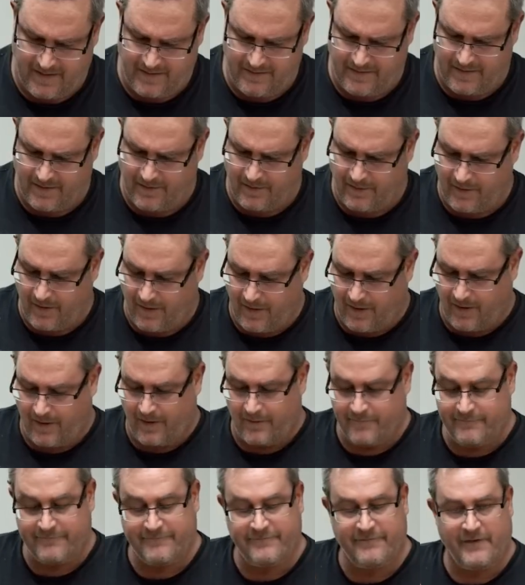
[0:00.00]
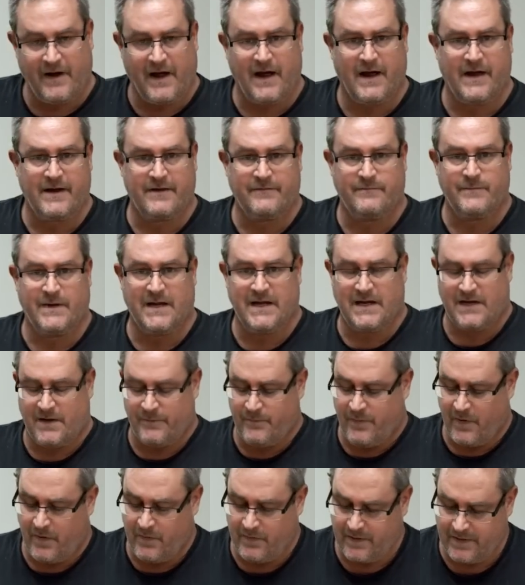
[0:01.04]
there are 5 main
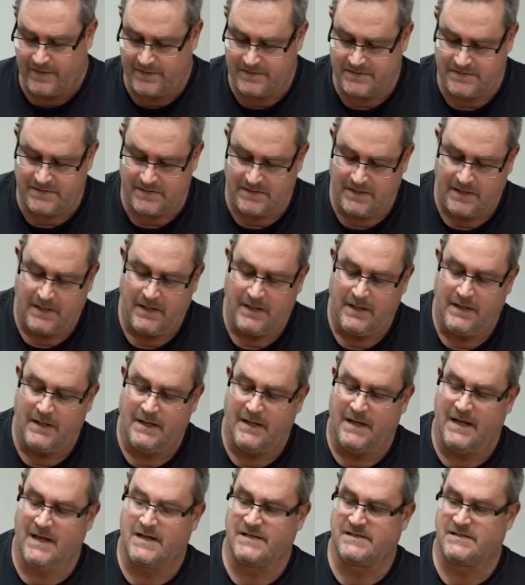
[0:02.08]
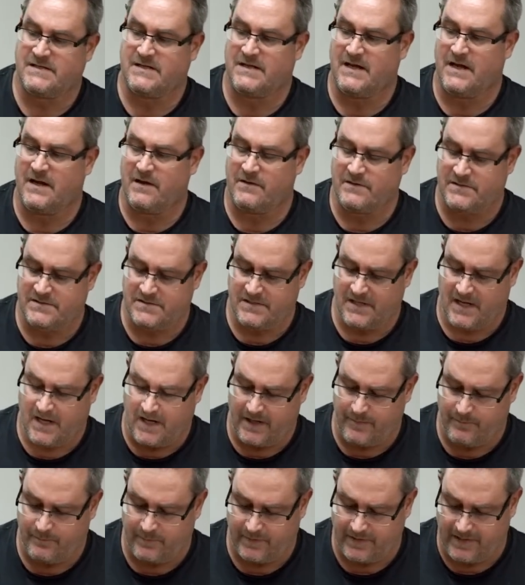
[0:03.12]
components. That's the
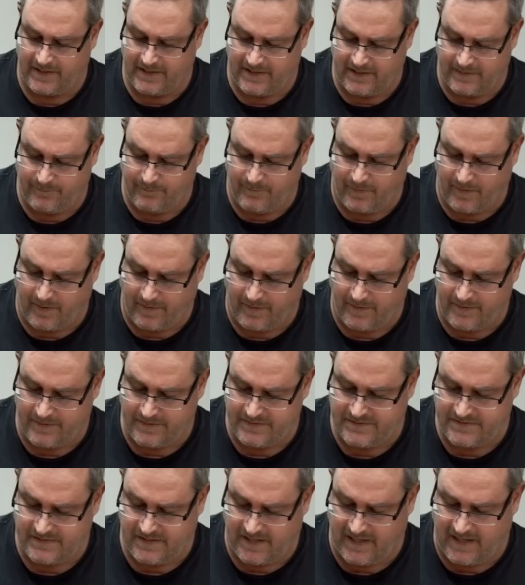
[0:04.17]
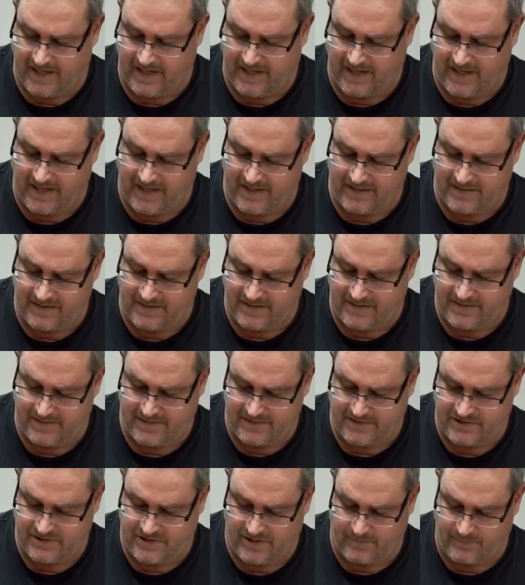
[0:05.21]
outside blade parts and the
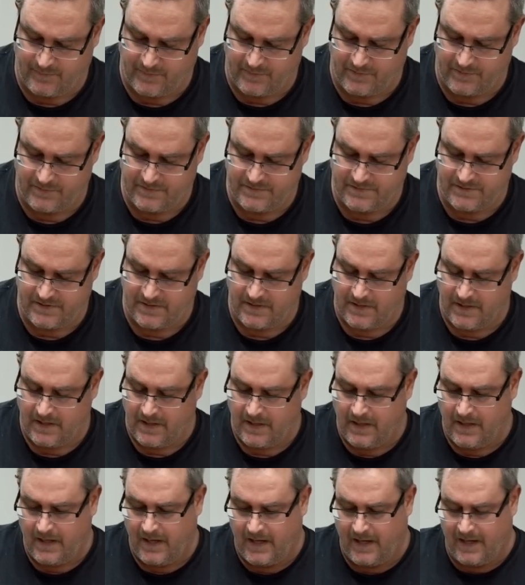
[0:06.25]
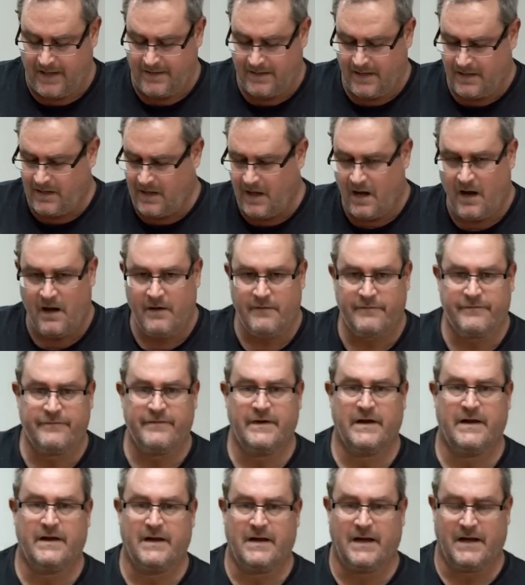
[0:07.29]
chippers. And they'll all
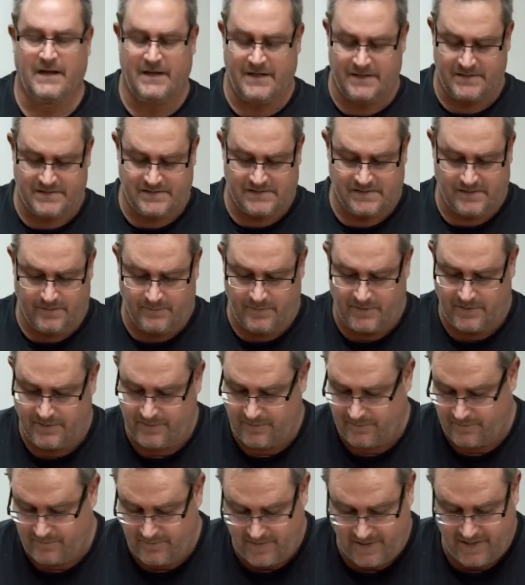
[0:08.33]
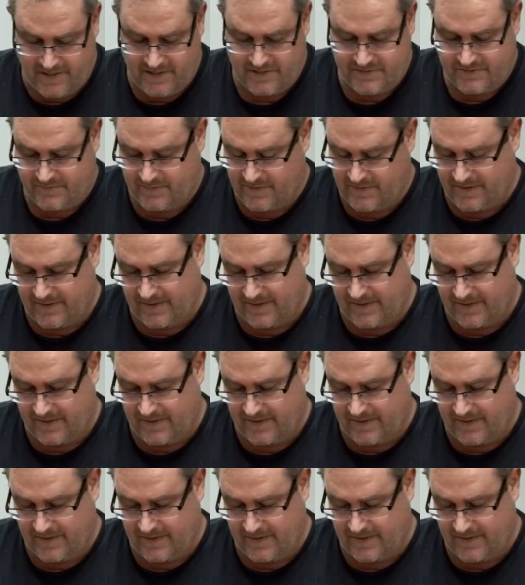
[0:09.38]
fit in a similar arrangement,